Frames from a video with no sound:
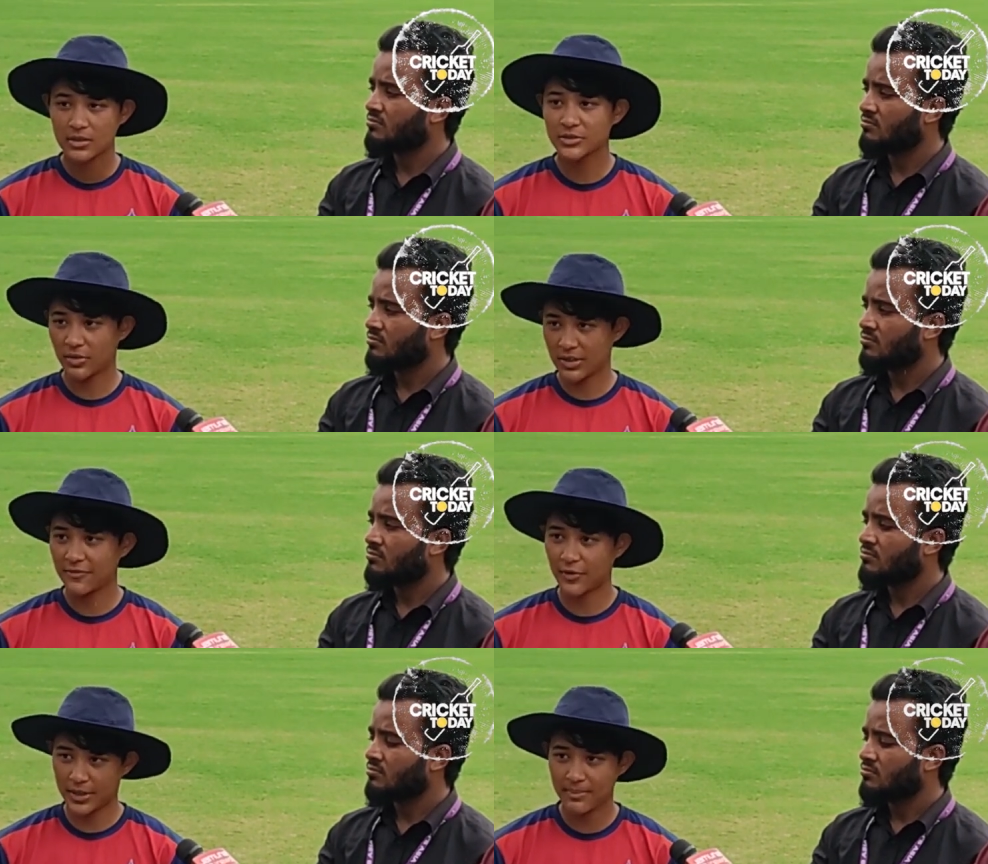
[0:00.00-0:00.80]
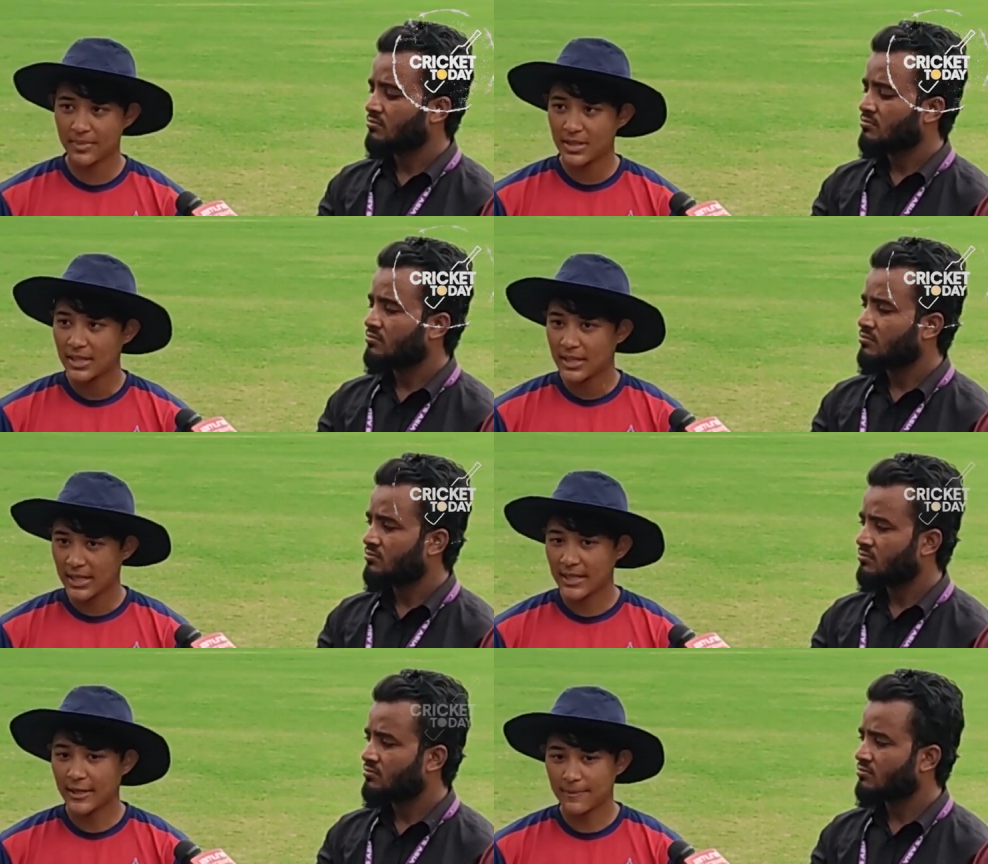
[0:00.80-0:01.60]
Speaker 1: sorry for them,
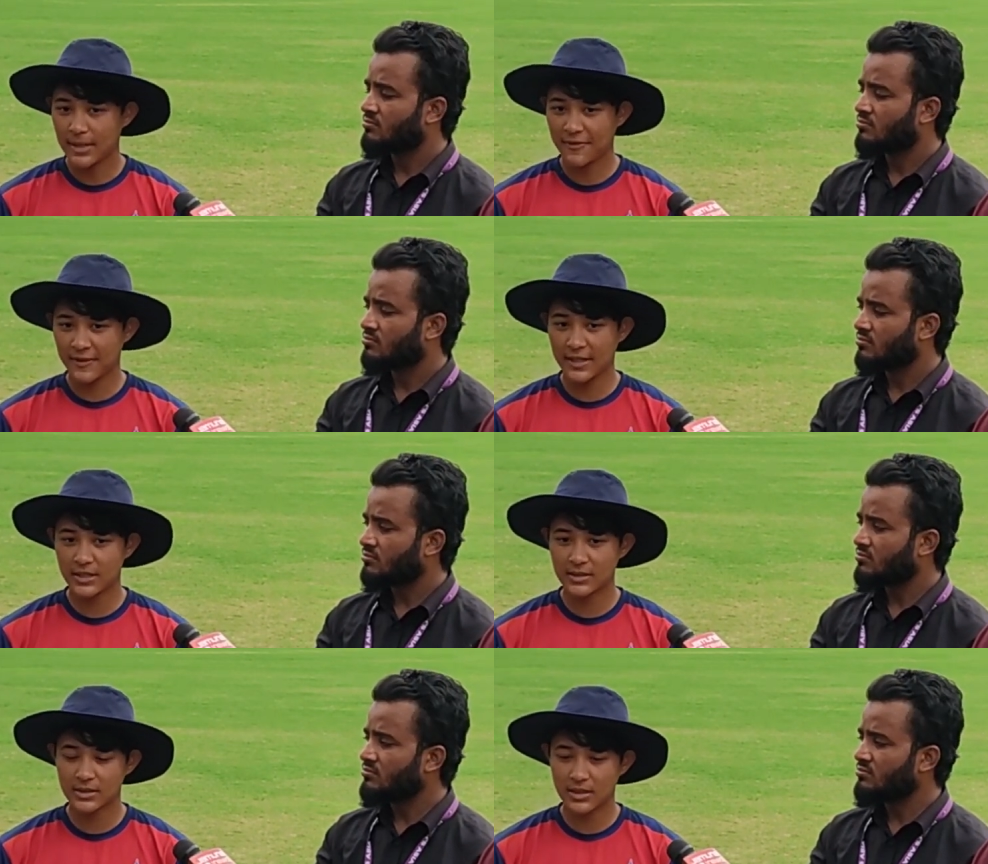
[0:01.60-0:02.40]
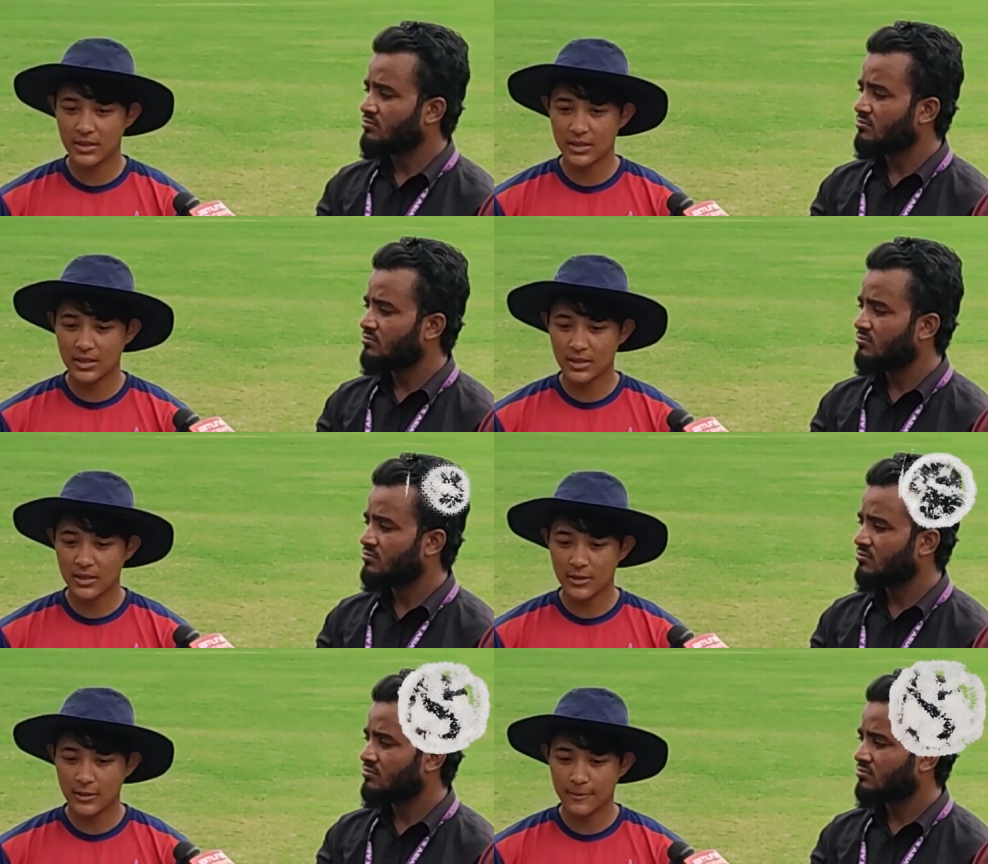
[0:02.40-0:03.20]
and um, I think
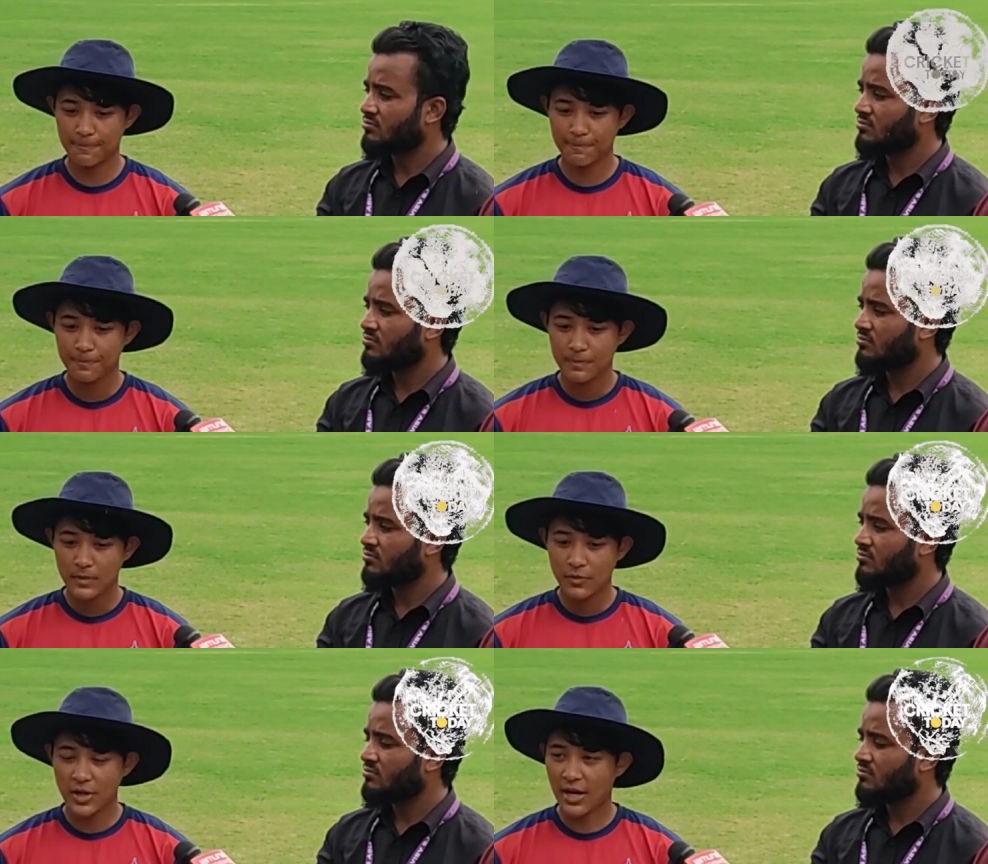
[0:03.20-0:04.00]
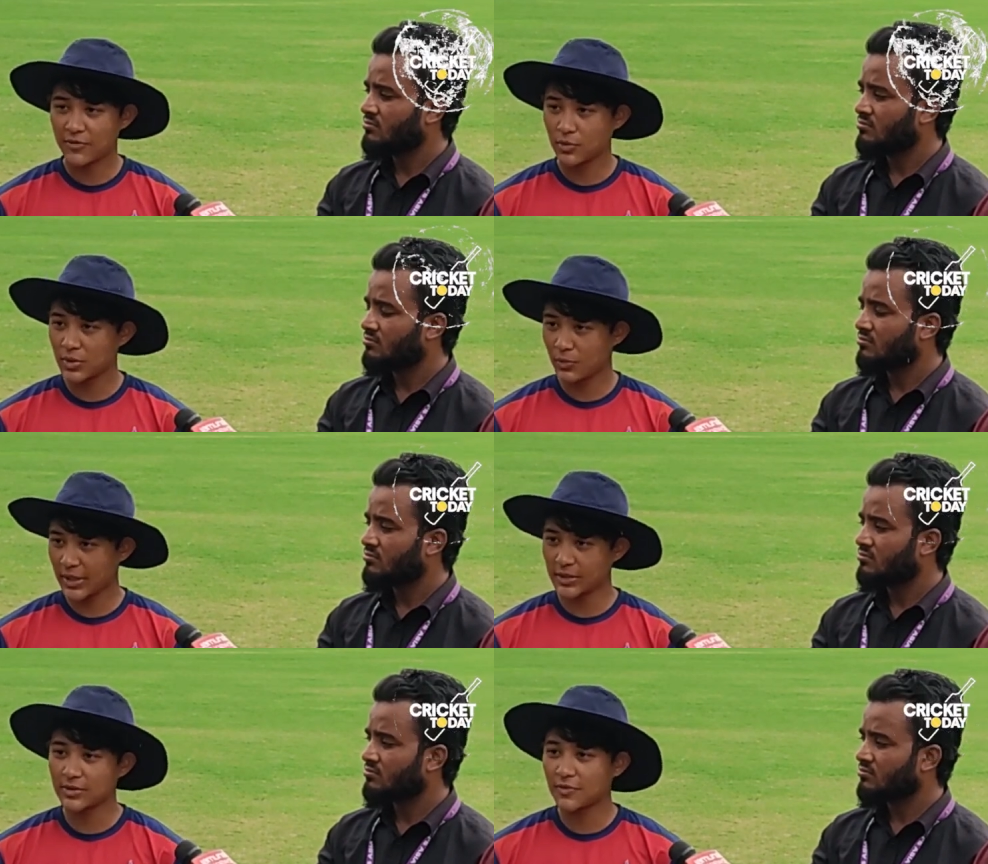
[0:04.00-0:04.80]
um, we have to
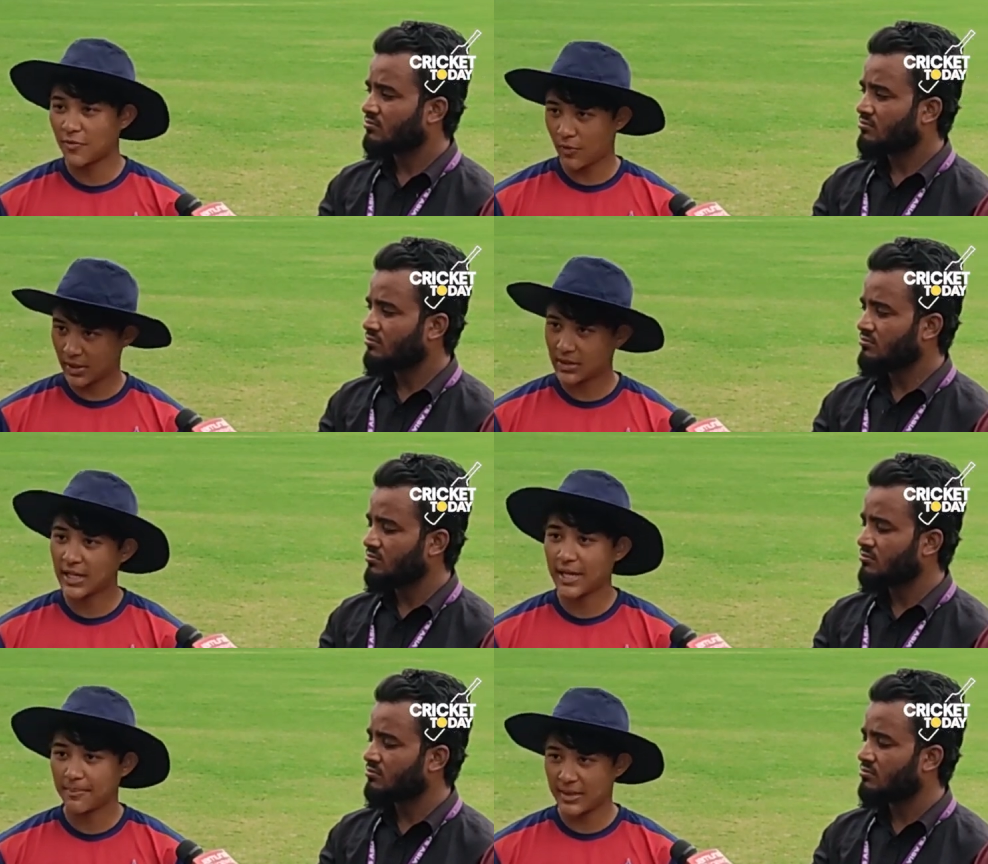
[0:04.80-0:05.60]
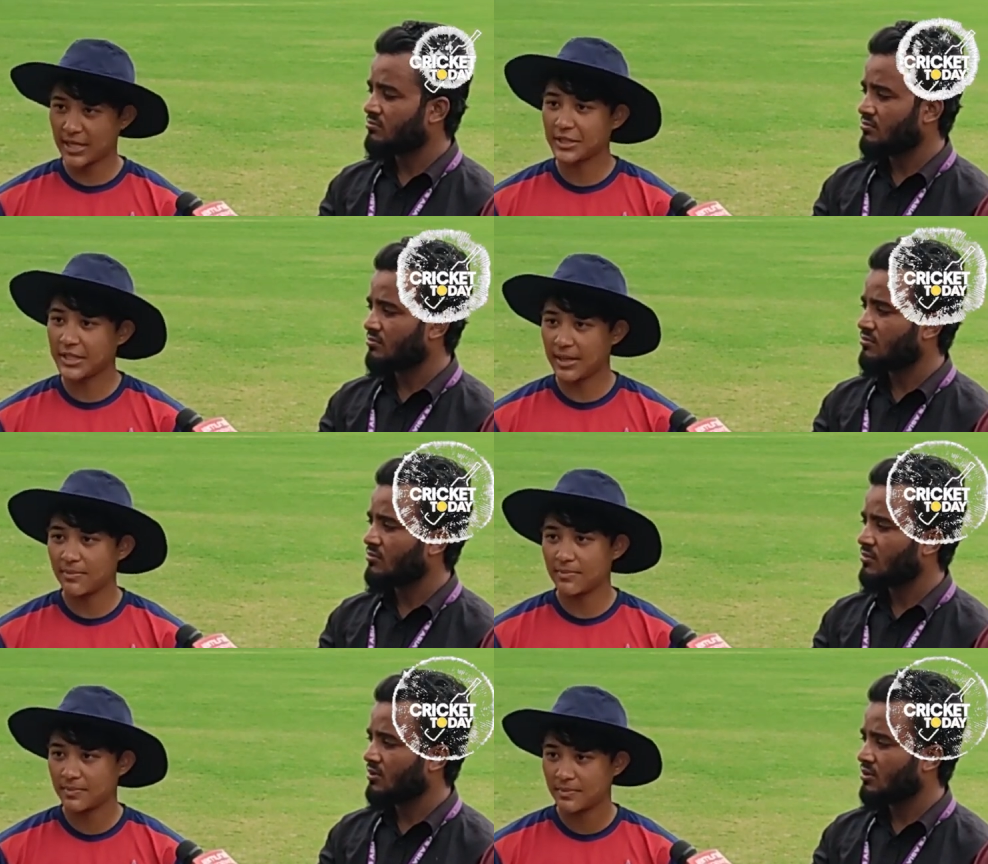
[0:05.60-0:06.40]
looking forward and play the
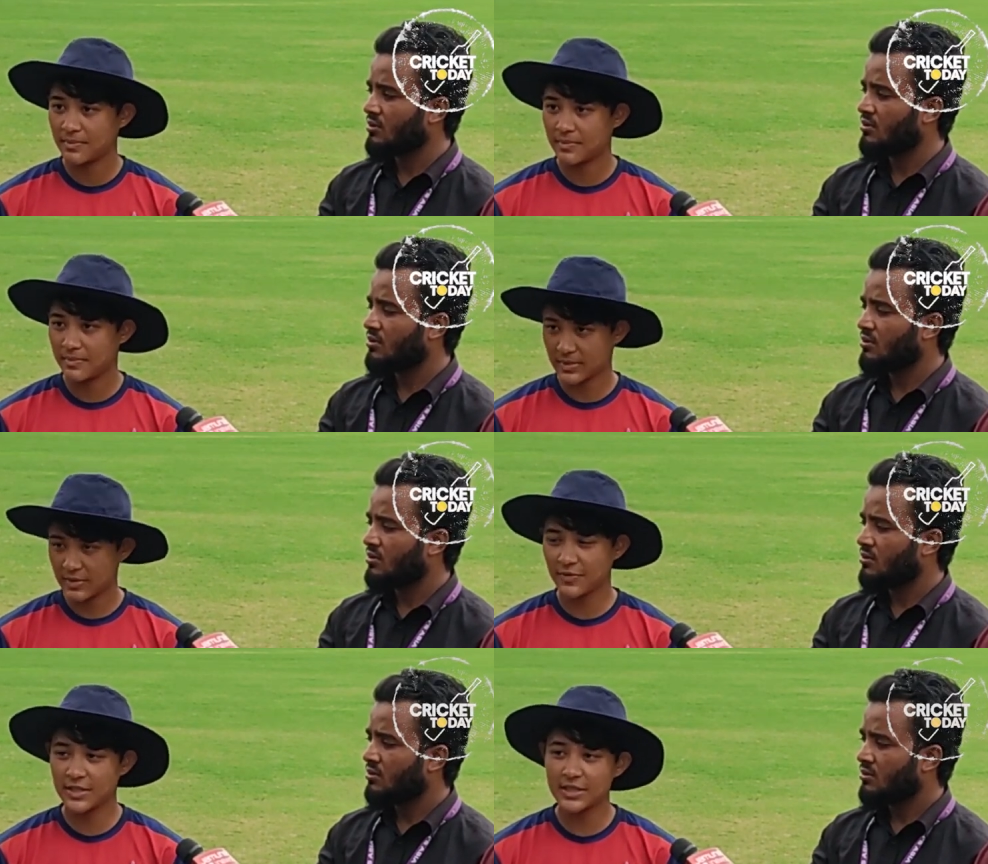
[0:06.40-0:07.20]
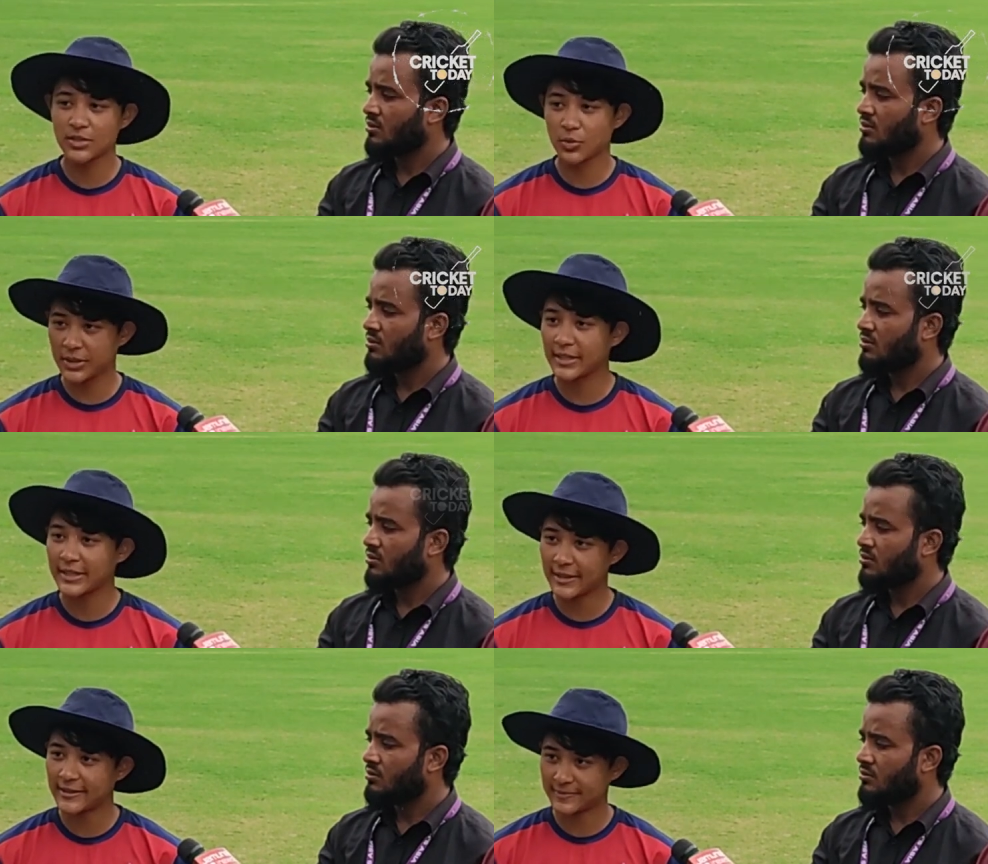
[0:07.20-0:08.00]
game with the good
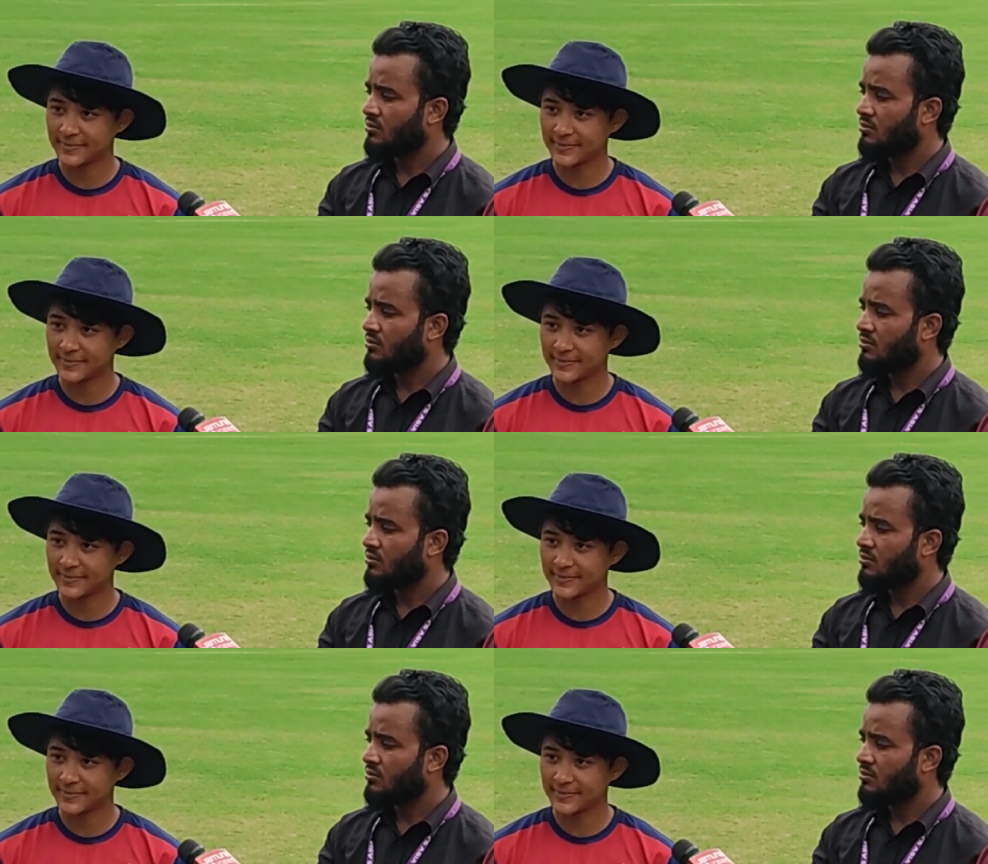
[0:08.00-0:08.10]
cricket.